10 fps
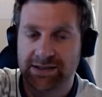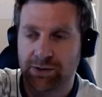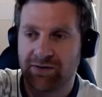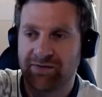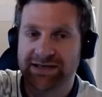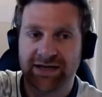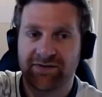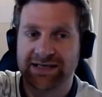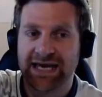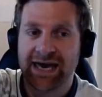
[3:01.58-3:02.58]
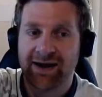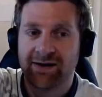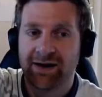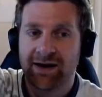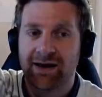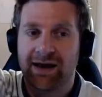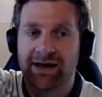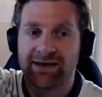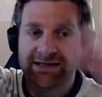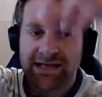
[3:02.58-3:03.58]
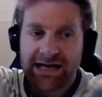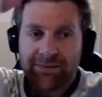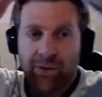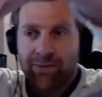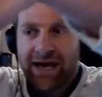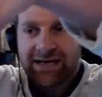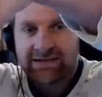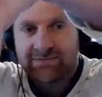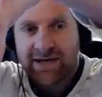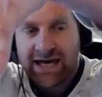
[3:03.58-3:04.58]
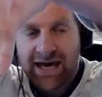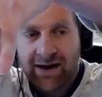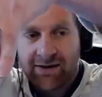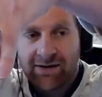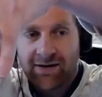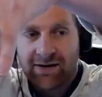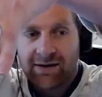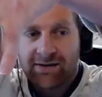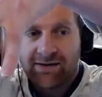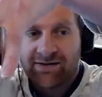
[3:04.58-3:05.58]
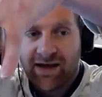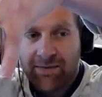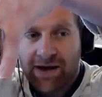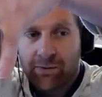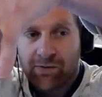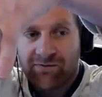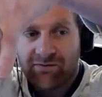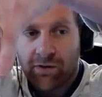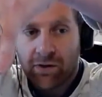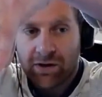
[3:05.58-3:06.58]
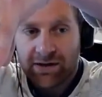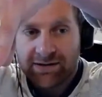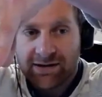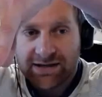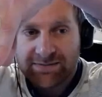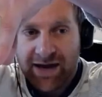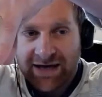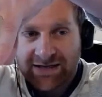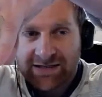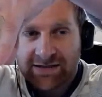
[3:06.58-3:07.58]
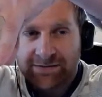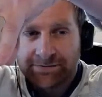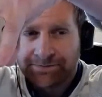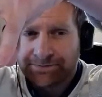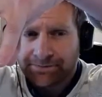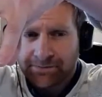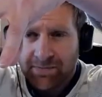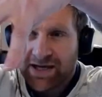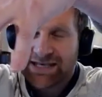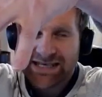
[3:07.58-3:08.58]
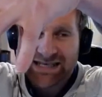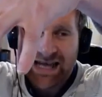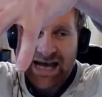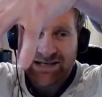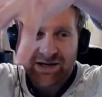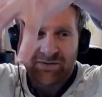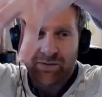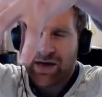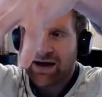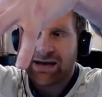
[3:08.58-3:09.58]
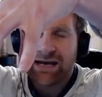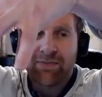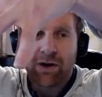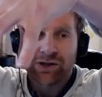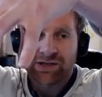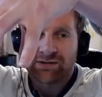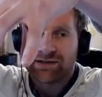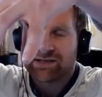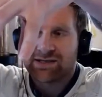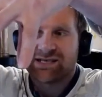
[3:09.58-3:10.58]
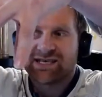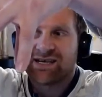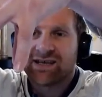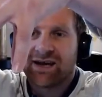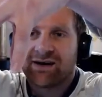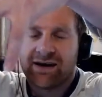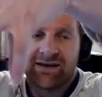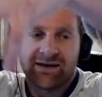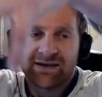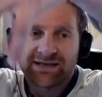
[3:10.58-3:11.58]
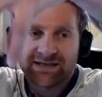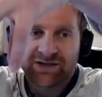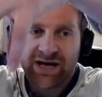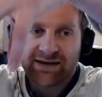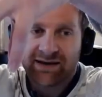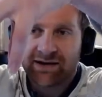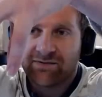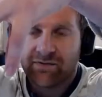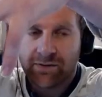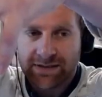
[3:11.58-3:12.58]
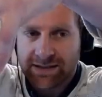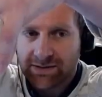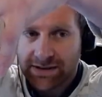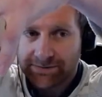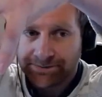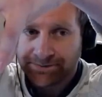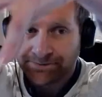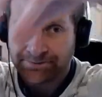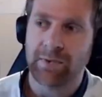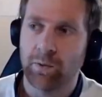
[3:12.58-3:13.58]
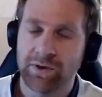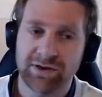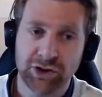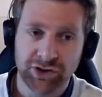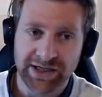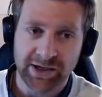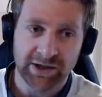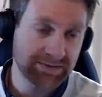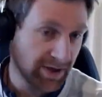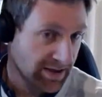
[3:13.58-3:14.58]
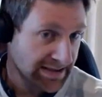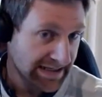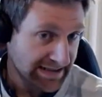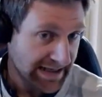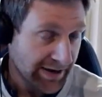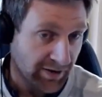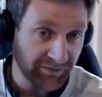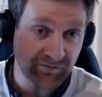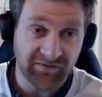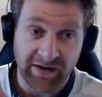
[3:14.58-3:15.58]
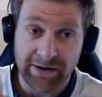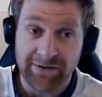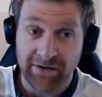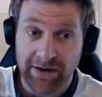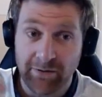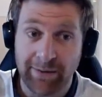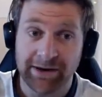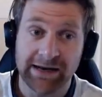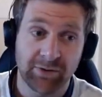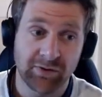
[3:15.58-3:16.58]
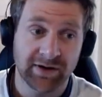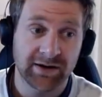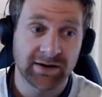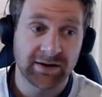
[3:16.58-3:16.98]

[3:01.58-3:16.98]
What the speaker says: to. If it's here and there's slightly more mass here, this dark matter will fall into this mass, because it starts off without any motion. It's just sitting there, and then this is attracting it, it falls into it. With neutrinos, because they start off very, very rapidly moving,